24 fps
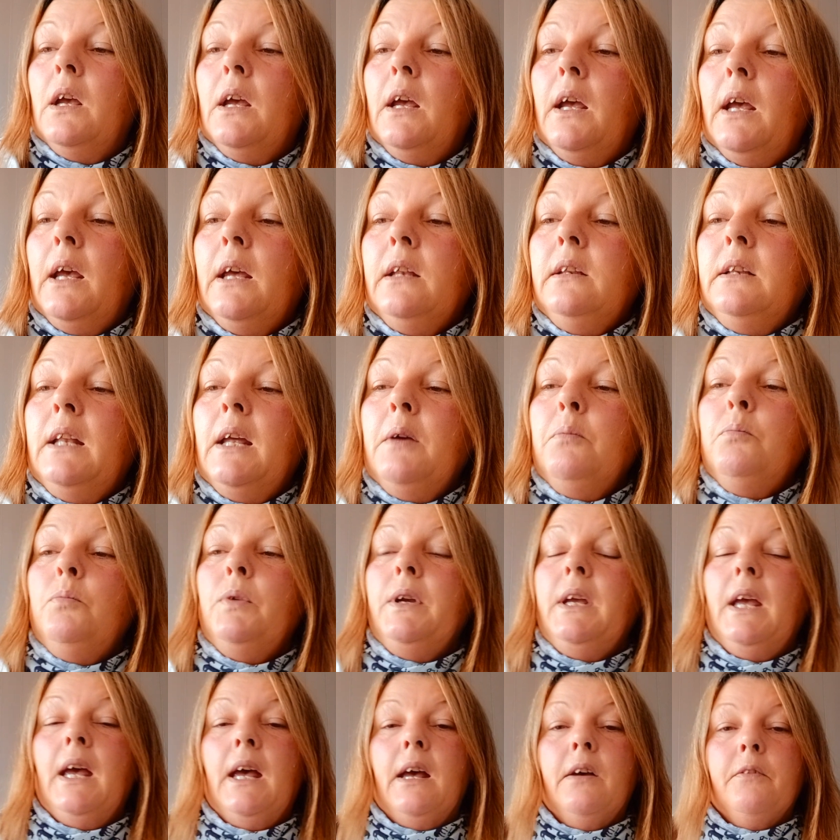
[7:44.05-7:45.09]
And then we
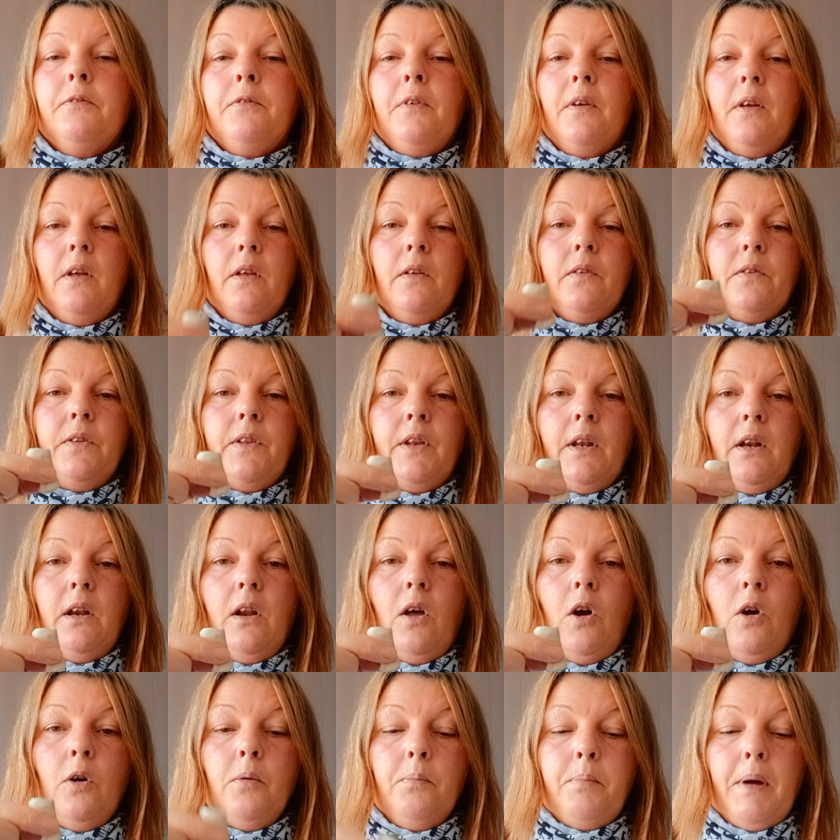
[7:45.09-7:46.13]
have the
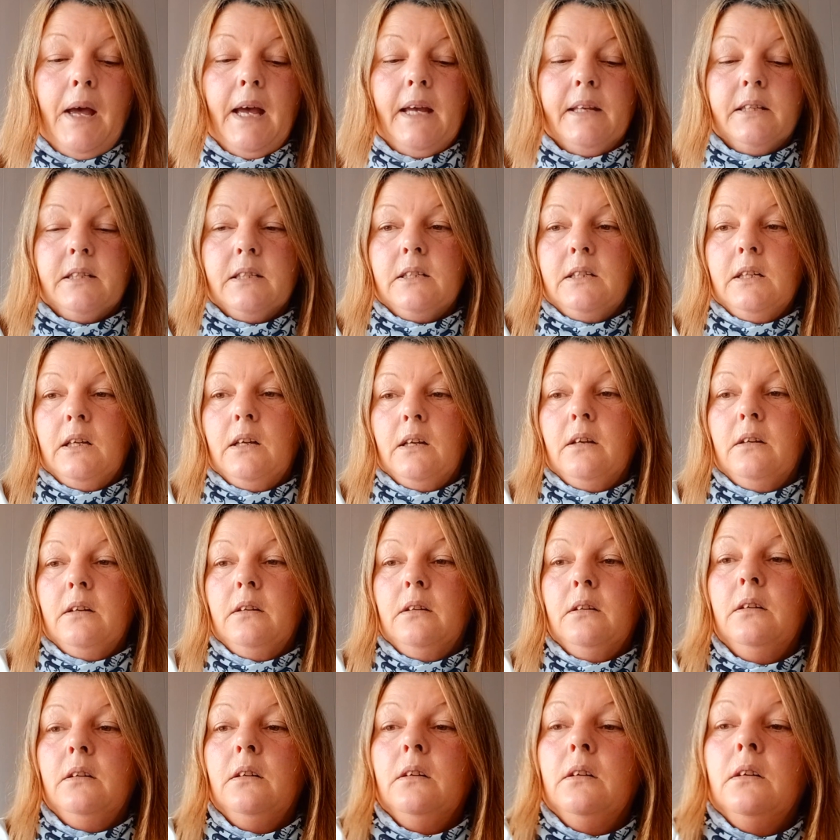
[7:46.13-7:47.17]
long
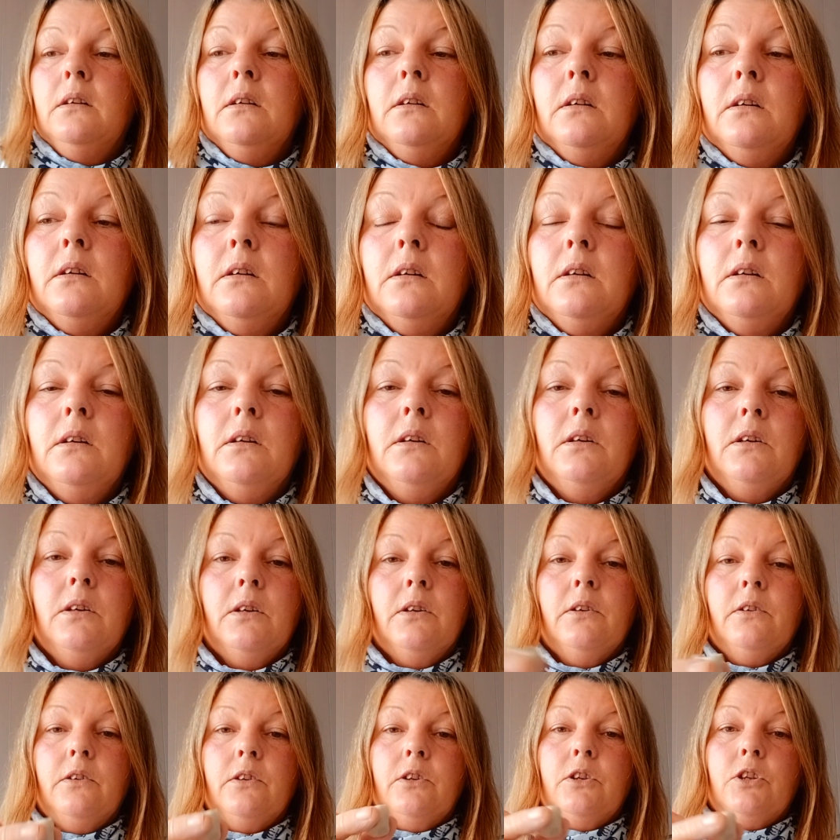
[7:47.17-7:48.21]
pastern,
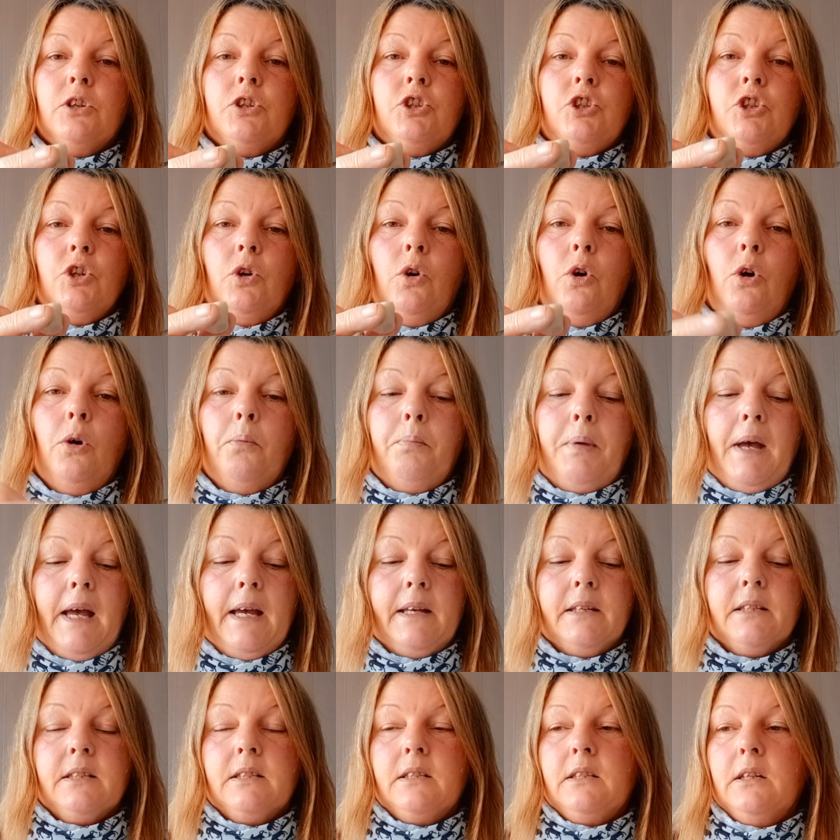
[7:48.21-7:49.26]
the short
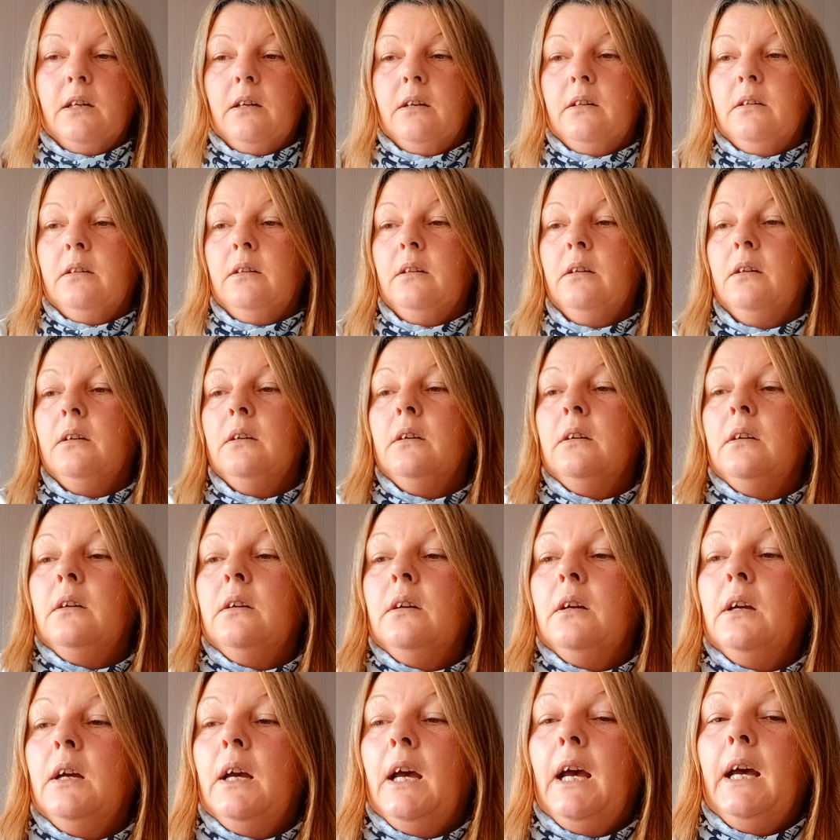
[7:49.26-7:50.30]
pastern,
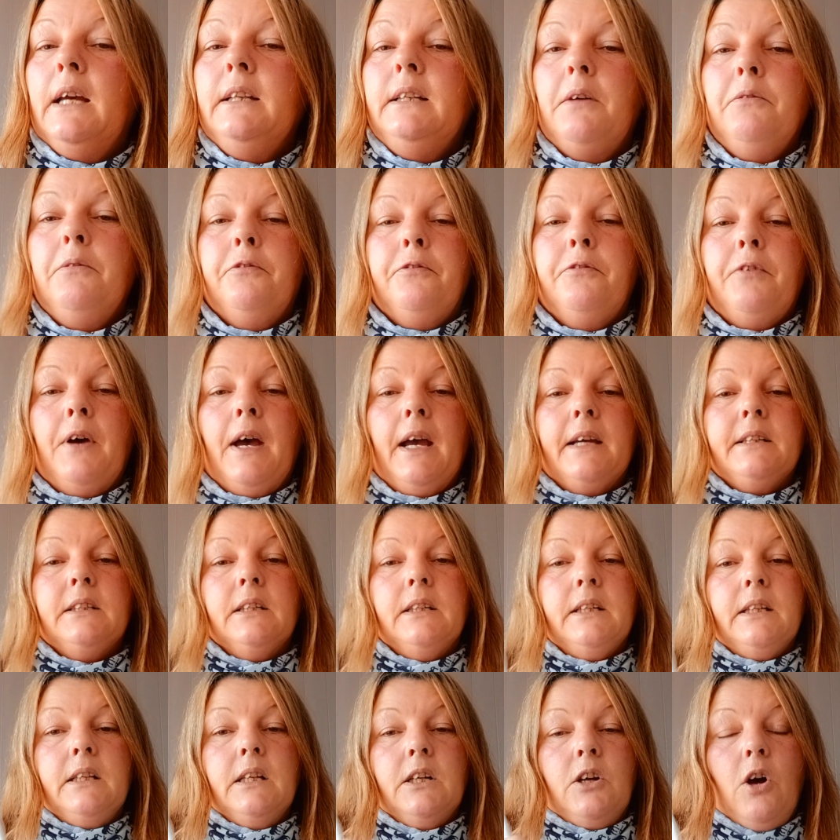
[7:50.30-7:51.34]
and then
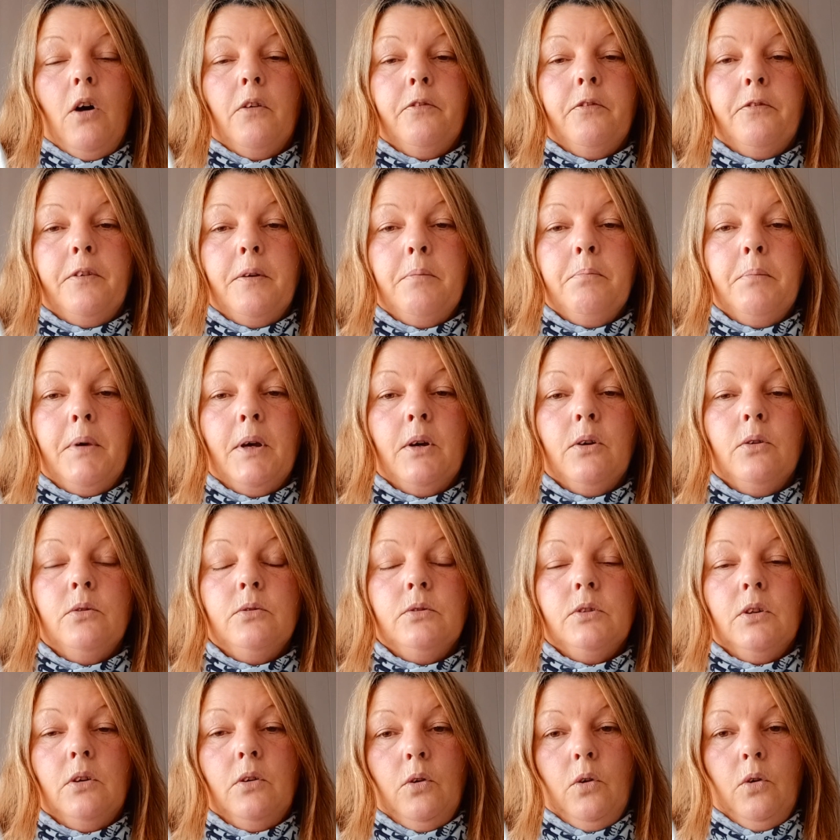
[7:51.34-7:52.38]
finally the coffin
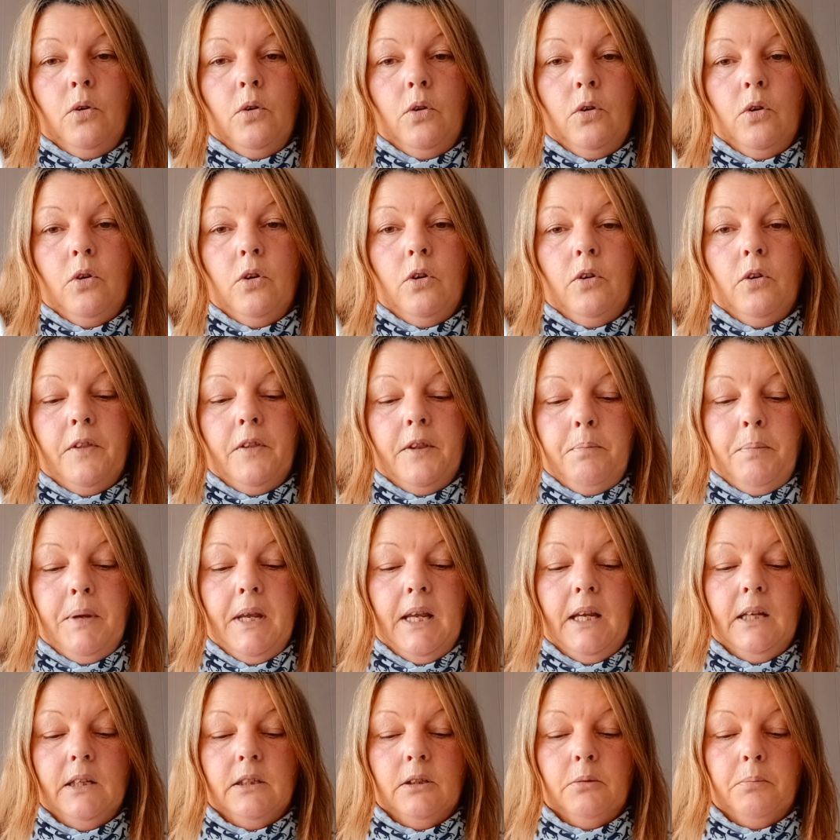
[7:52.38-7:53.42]
bone or the
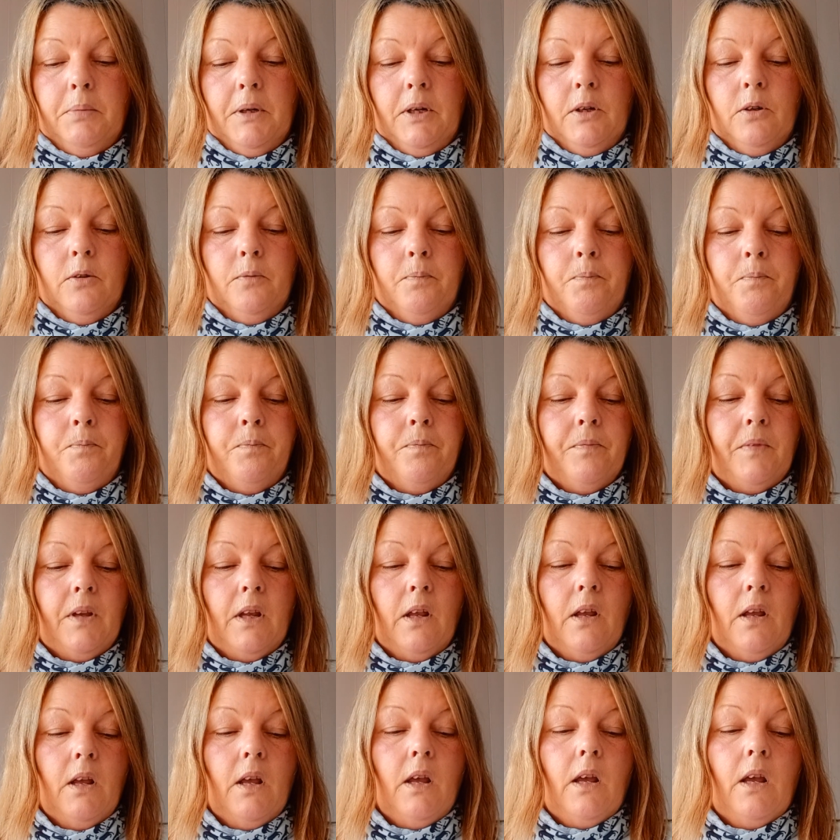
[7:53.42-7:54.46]
pedal bone.
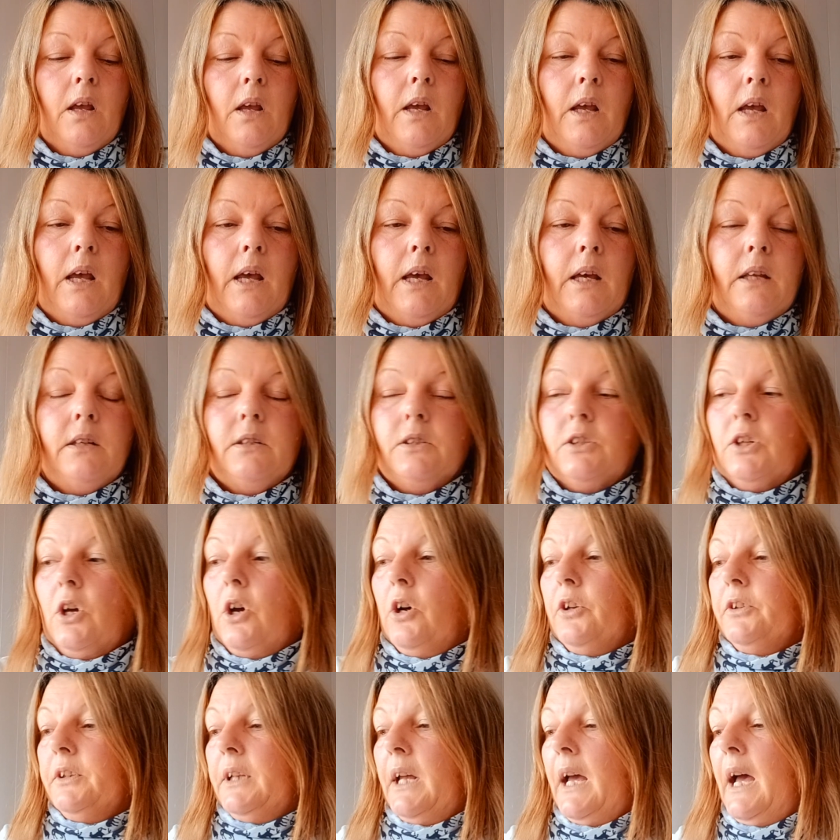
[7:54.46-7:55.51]
And
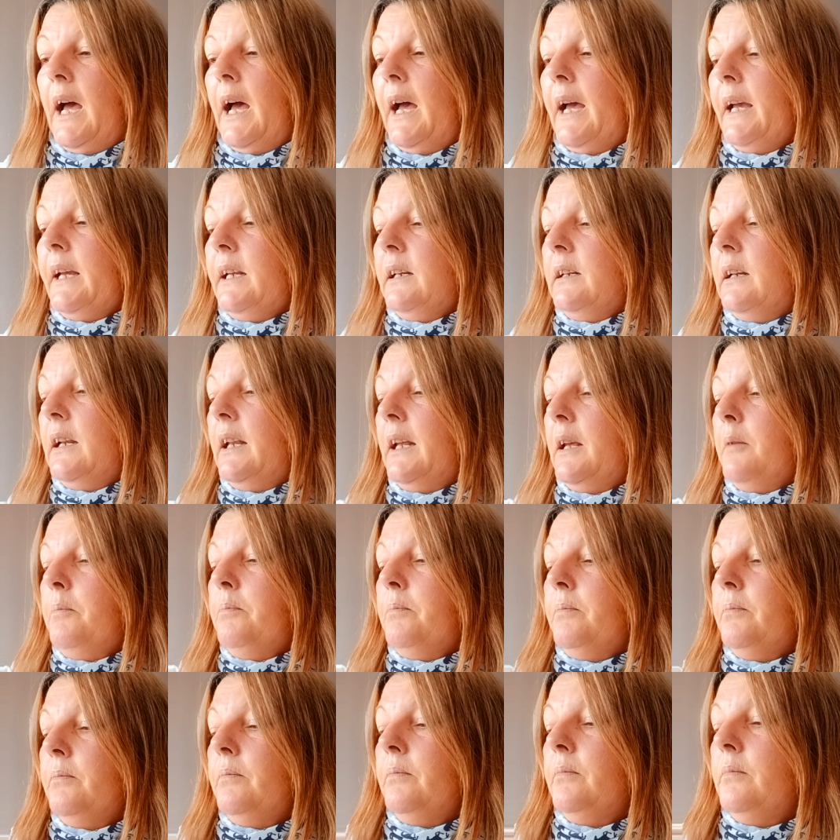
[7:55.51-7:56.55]
on the hind
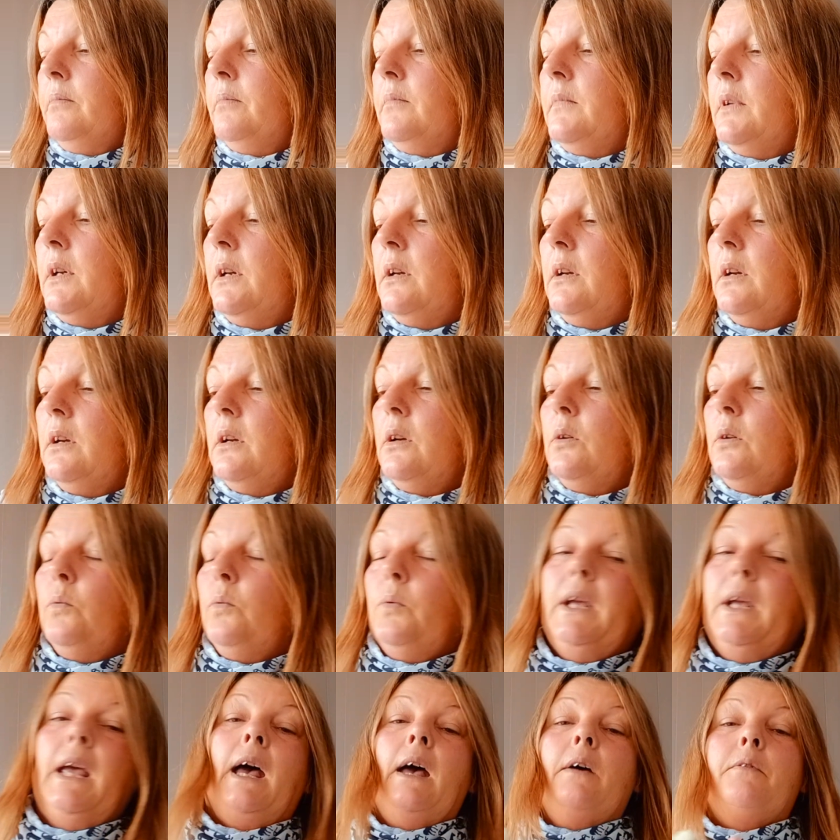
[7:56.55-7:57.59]
limb,
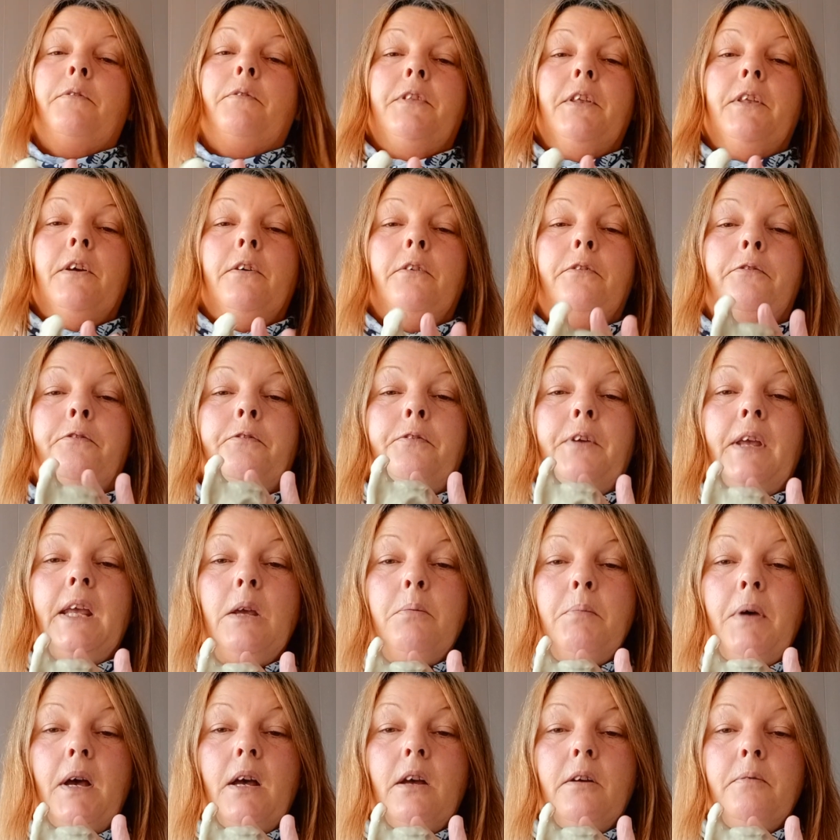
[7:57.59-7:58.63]
we have the
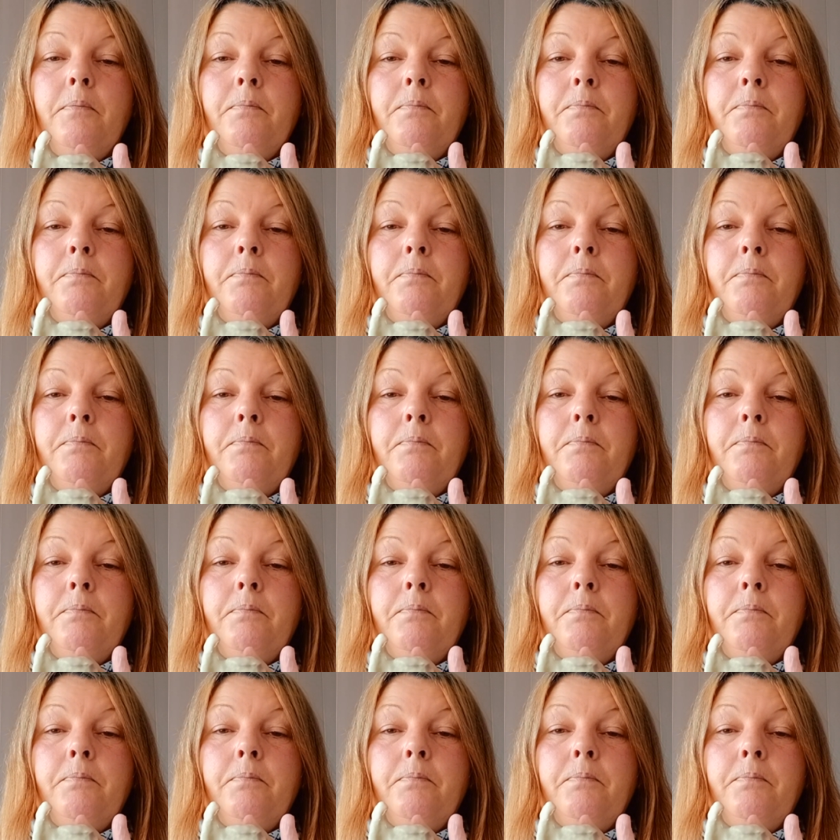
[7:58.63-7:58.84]
femur.